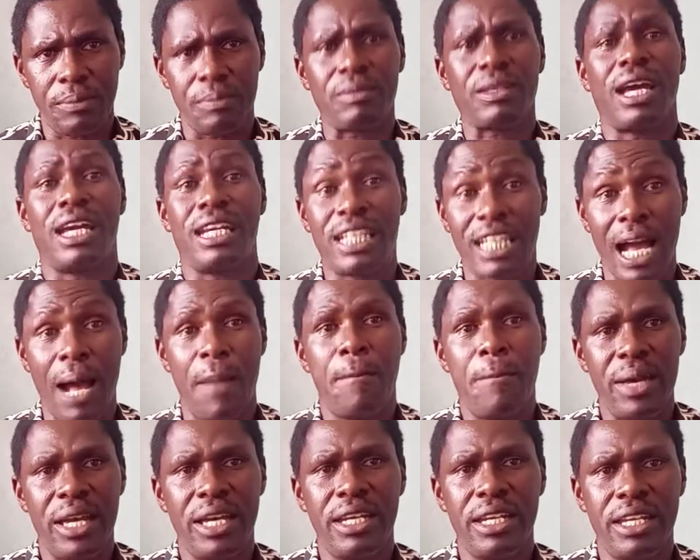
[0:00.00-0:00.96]
and
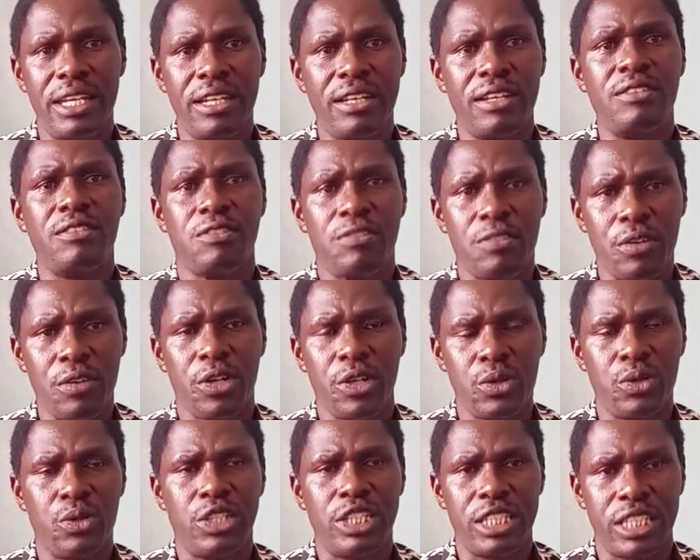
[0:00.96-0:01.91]
campaigning for
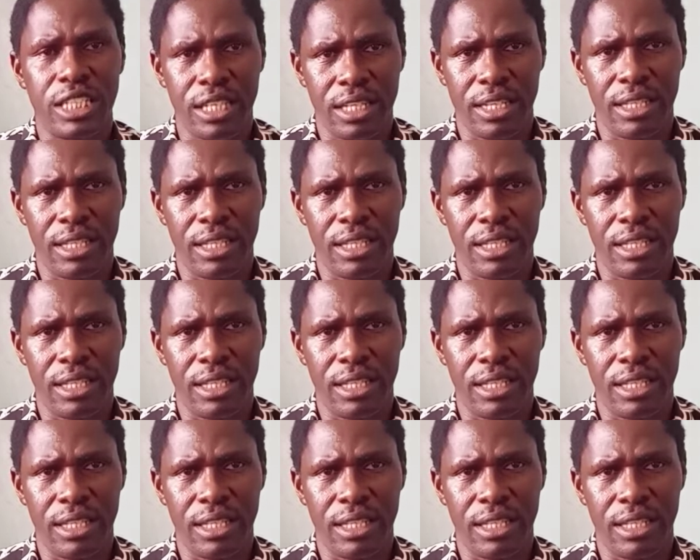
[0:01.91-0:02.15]
UDA